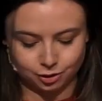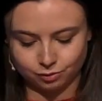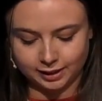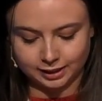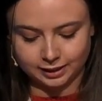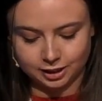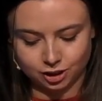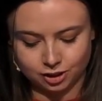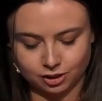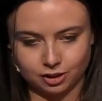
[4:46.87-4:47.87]

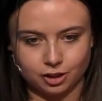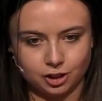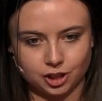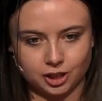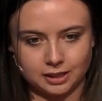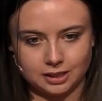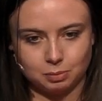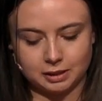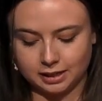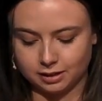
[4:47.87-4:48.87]
regulations on her journey to
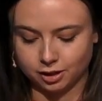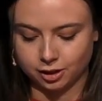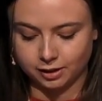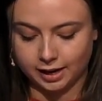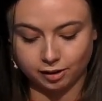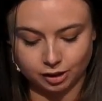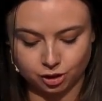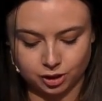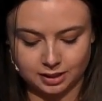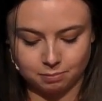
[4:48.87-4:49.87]
begin her
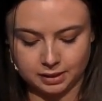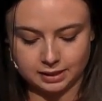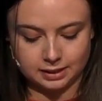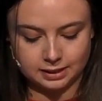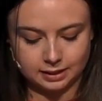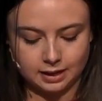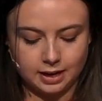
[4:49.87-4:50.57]
agritourism business,